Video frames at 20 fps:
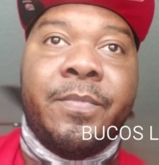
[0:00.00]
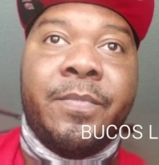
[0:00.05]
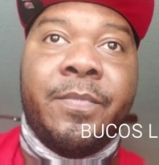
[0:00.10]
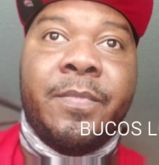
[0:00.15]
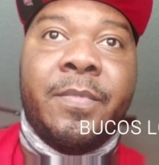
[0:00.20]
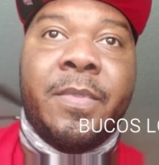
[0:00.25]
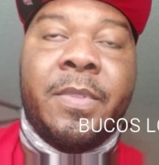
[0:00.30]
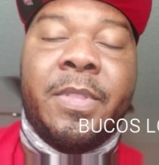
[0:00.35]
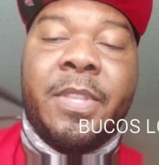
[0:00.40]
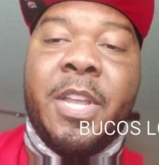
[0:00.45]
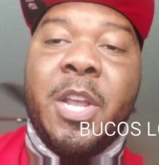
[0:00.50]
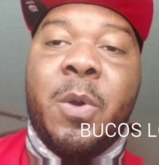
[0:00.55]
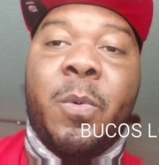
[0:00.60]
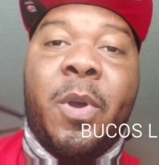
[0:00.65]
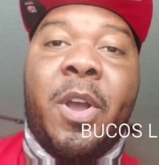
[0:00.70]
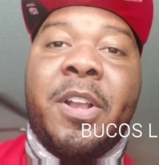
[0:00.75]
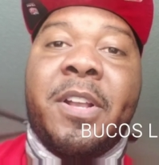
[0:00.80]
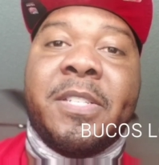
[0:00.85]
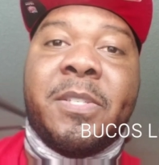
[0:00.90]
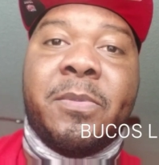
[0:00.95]
the
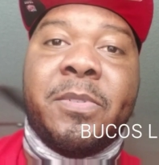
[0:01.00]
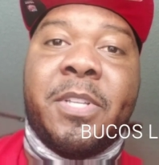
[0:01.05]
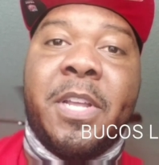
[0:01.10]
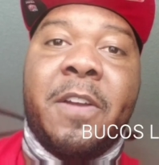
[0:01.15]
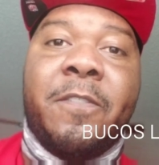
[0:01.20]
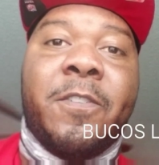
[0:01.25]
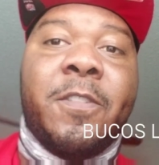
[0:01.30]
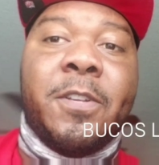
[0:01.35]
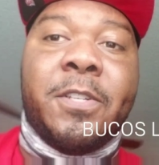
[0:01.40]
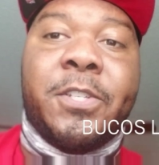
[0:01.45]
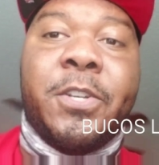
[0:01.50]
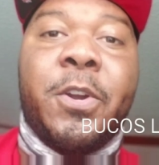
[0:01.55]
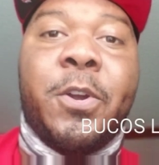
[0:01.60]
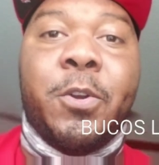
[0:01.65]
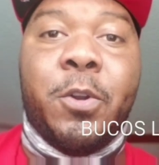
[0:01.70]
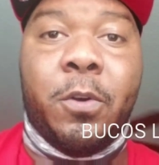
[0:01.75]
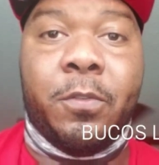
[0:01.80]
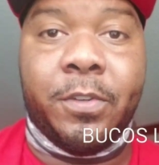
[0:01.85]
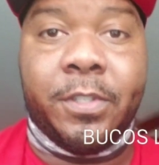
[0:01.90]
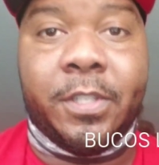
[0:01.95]
awareness was there for those
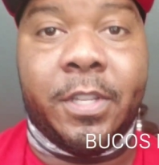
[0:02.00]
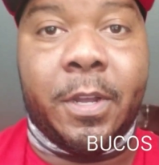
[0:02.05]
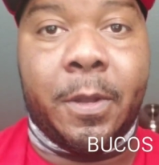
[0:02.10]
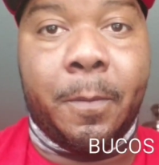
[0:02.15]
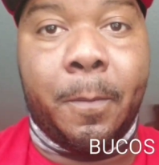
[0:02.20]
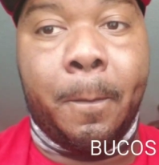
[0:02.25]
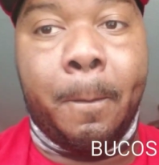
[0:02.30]
turnovers, though.